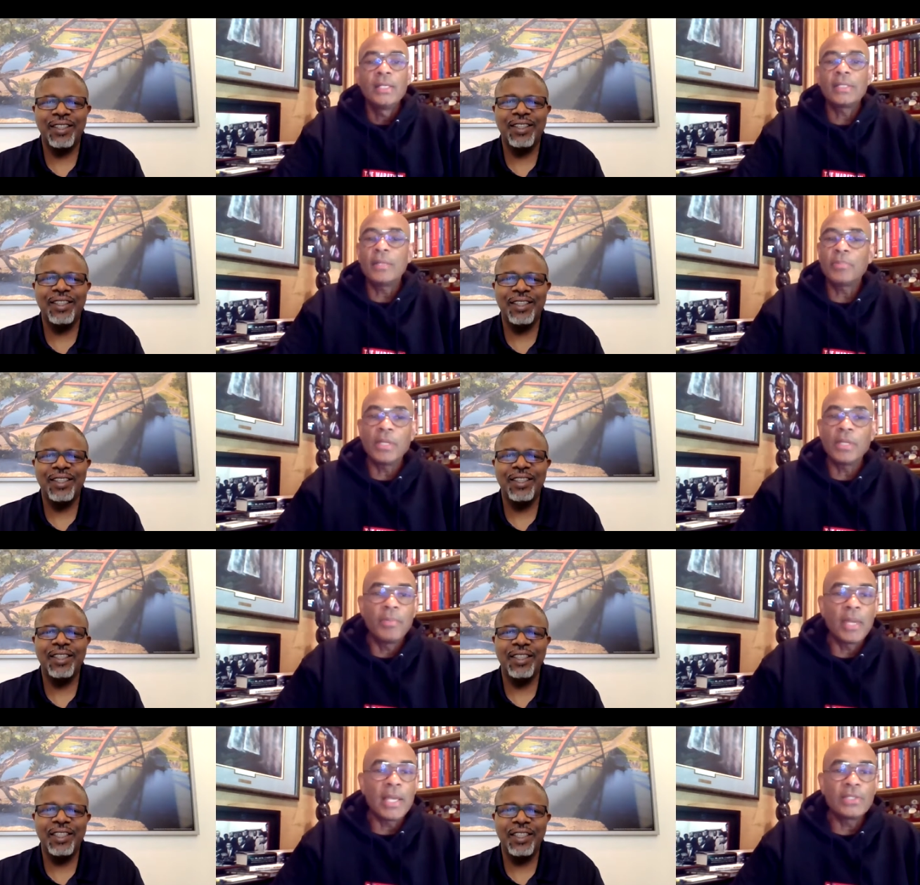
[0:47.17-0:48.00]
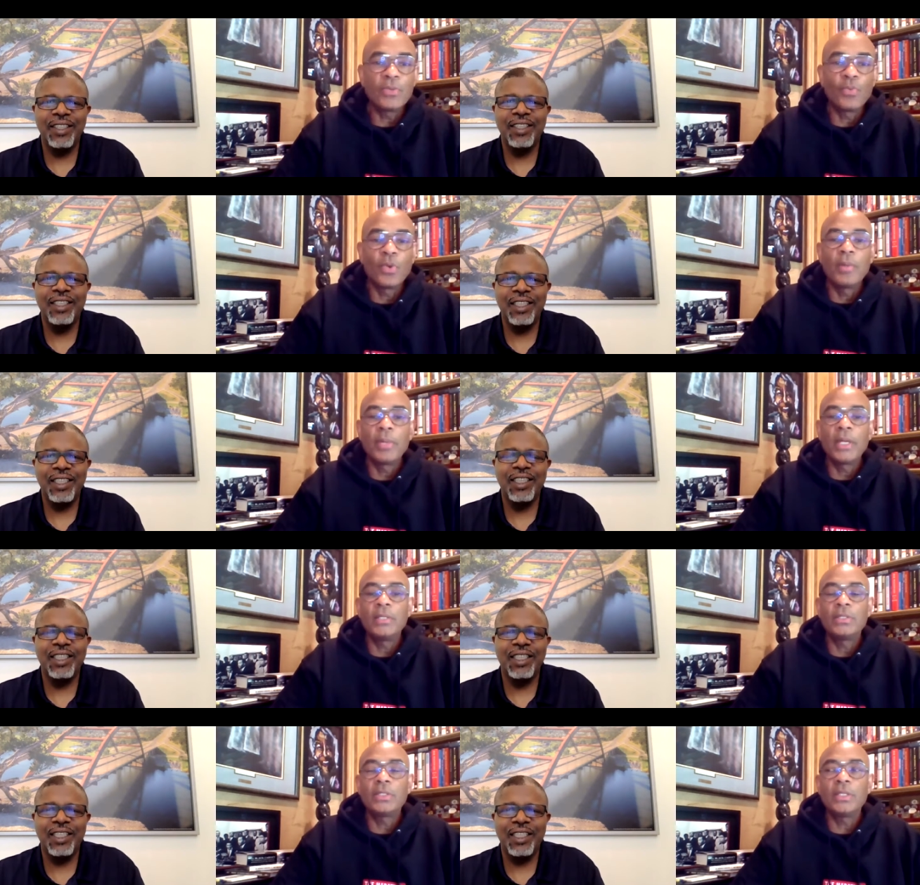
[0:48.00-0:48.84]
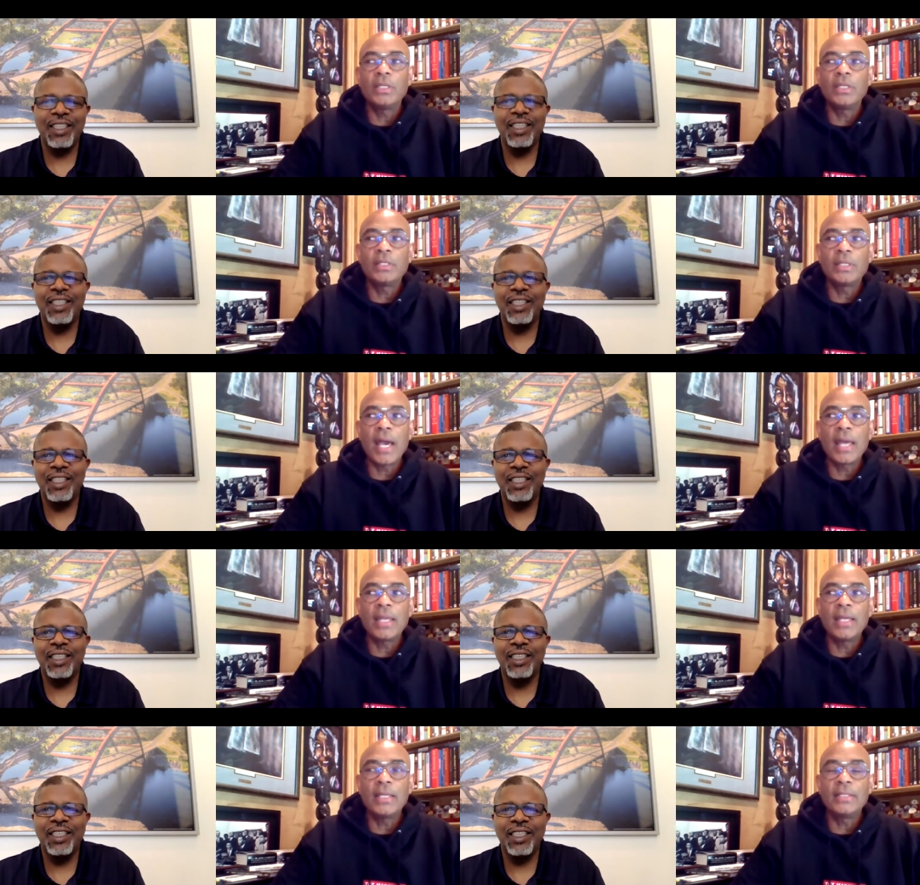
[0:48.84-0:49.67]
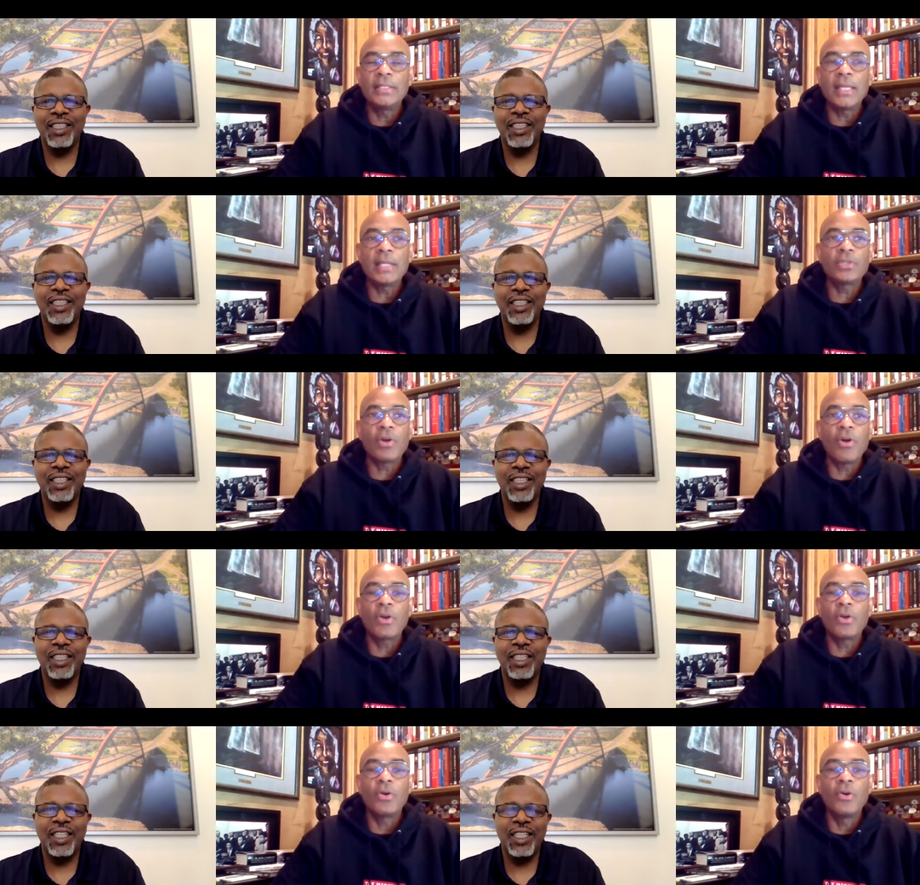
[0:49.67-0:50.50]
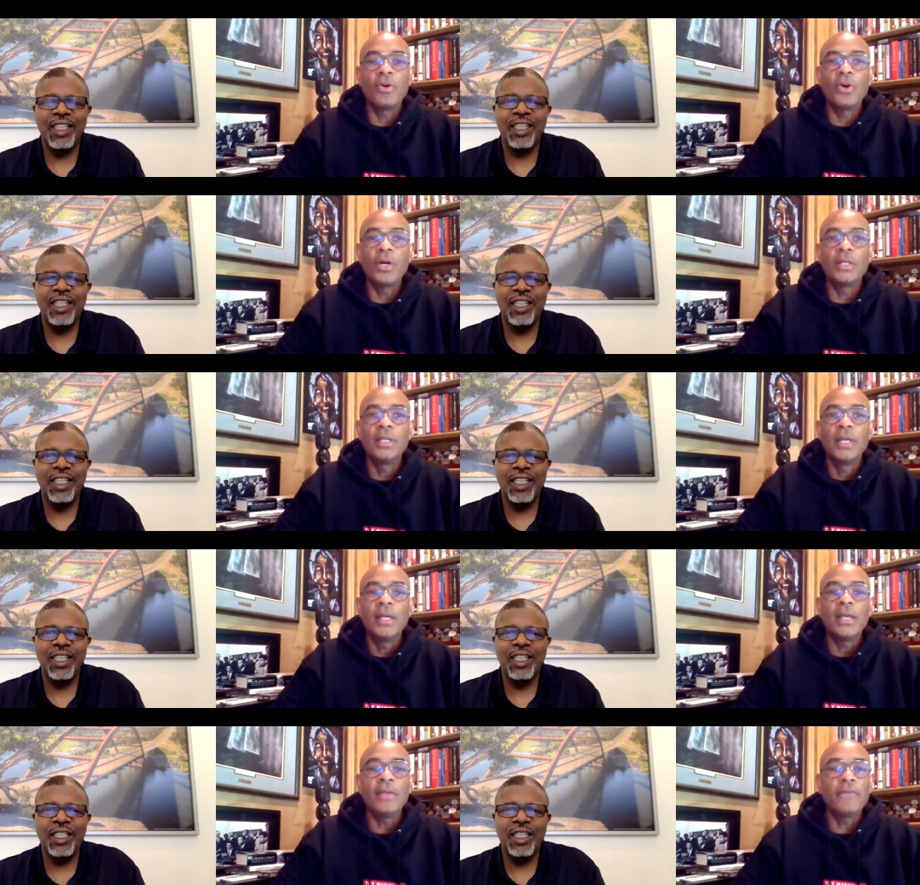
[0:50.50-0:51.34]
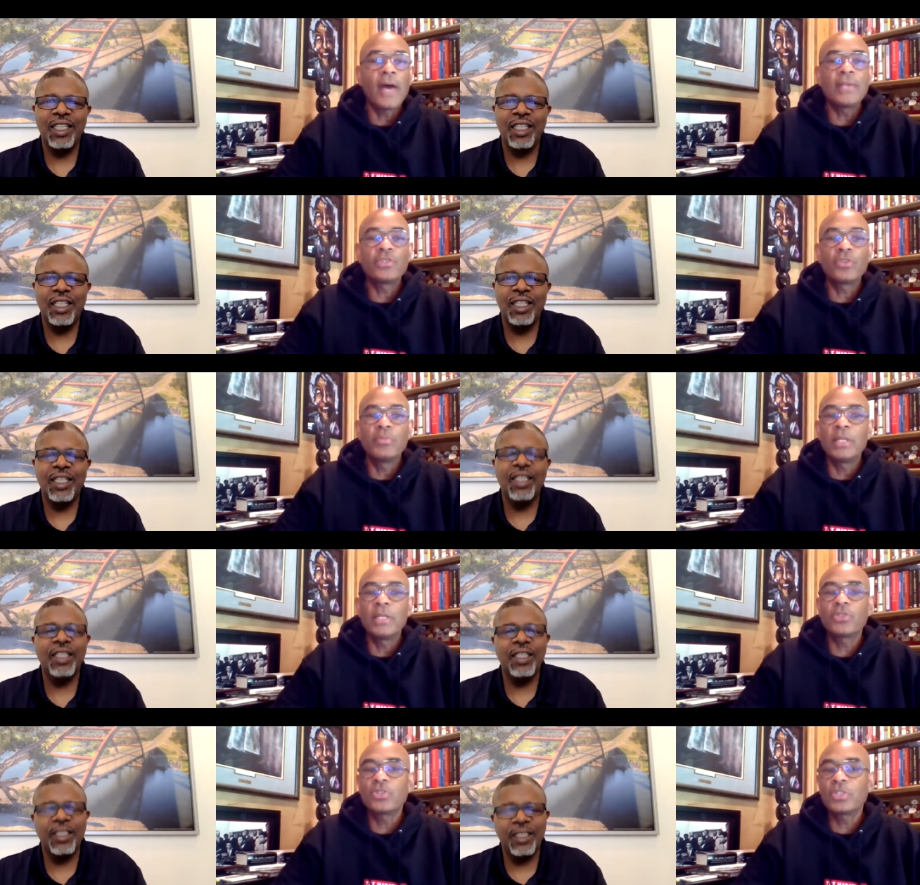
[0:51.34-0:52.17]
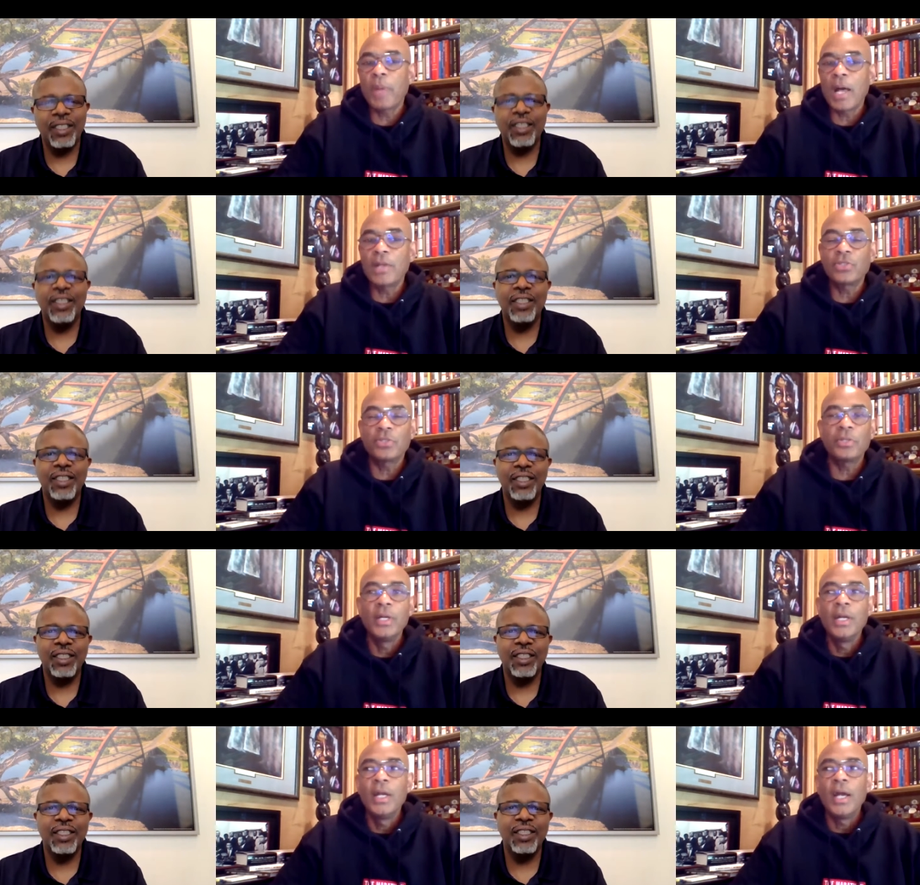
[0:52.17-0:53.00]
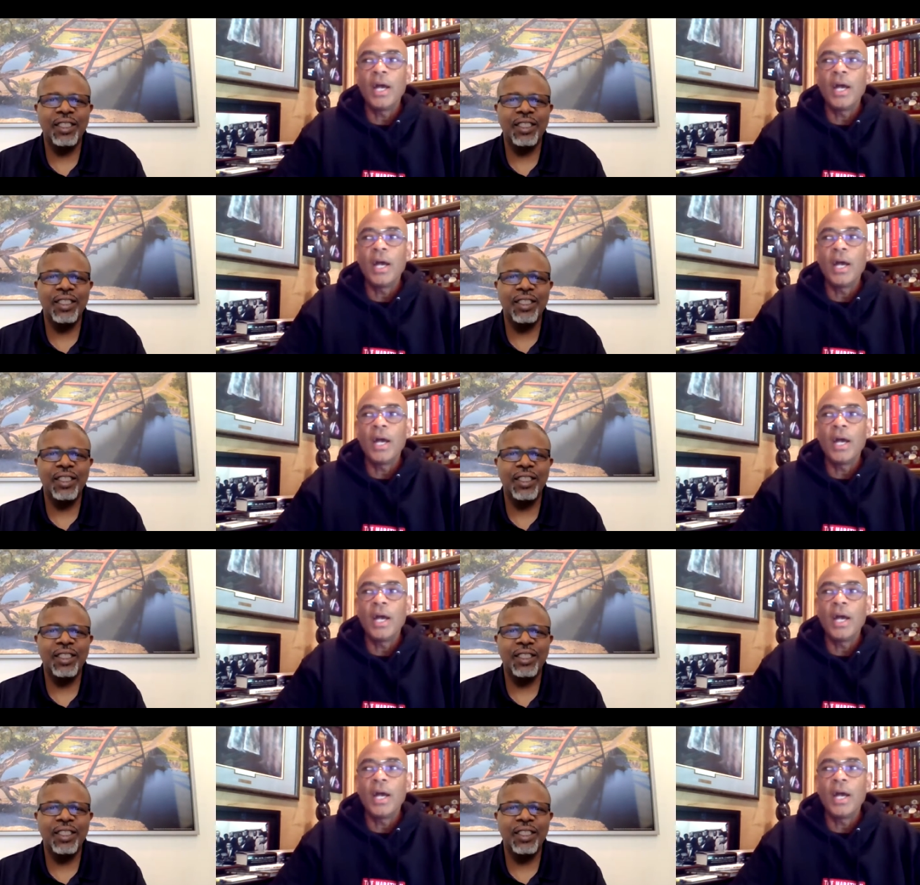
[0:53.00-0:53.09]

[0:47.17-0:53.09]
Speaker 1: Simply amazing woman. She's got a TED Talk on advisor, mentor, sponsor.